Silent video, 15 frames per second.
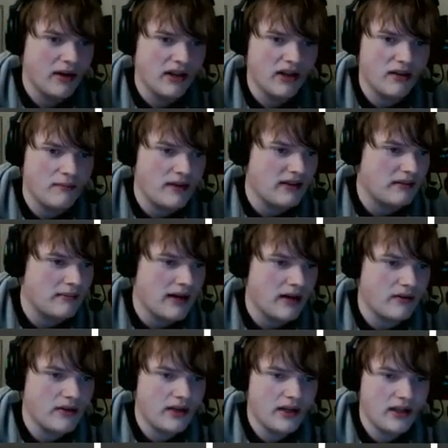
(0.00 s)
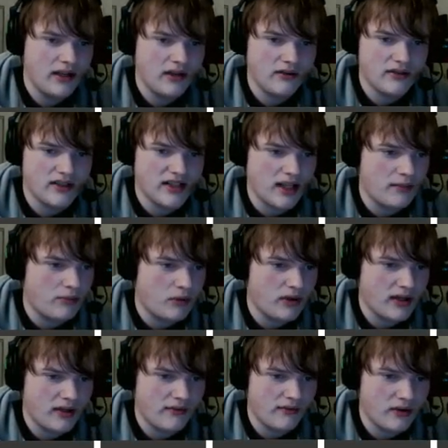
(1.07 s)
but I couldn't make them out. Here, the sign
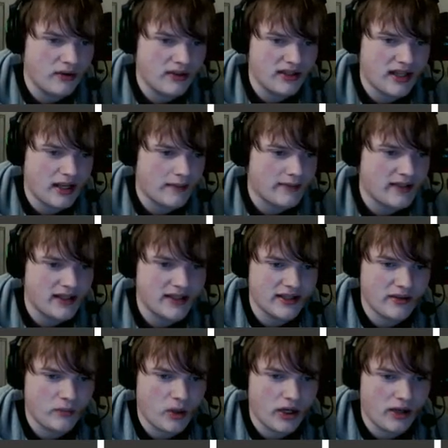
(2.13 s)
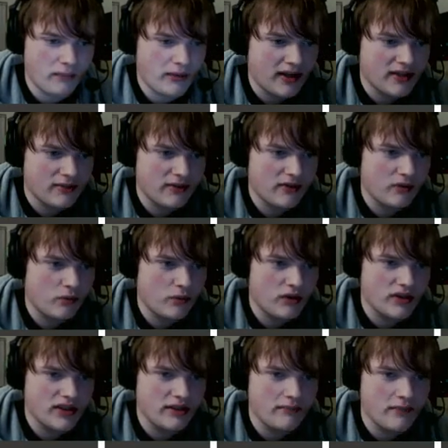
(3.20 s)
pointed out various campsites and walking paths within the
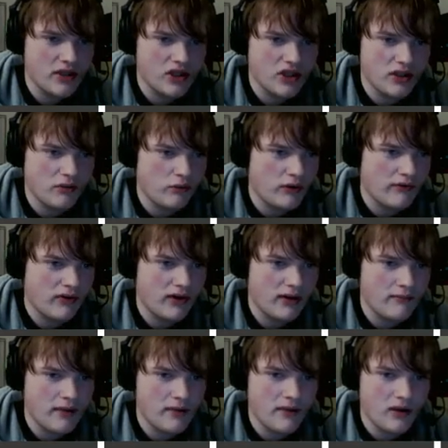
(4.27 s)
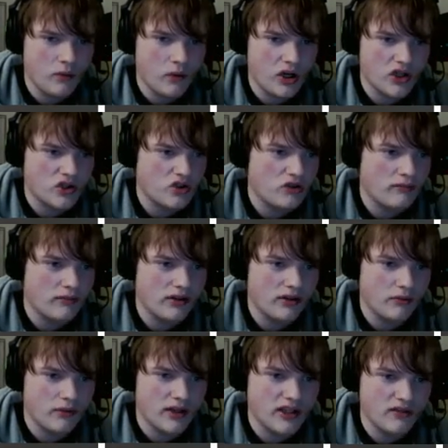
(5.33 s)
woods. It mentioned a river and maybe a washroom, but
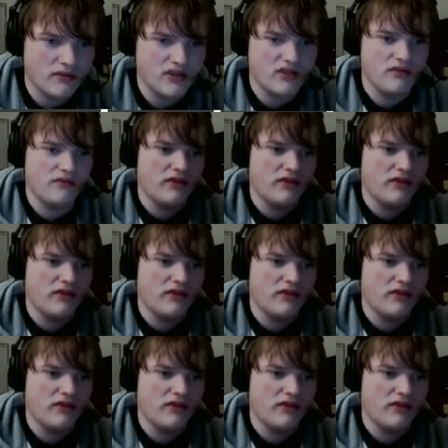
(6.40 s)
the rest was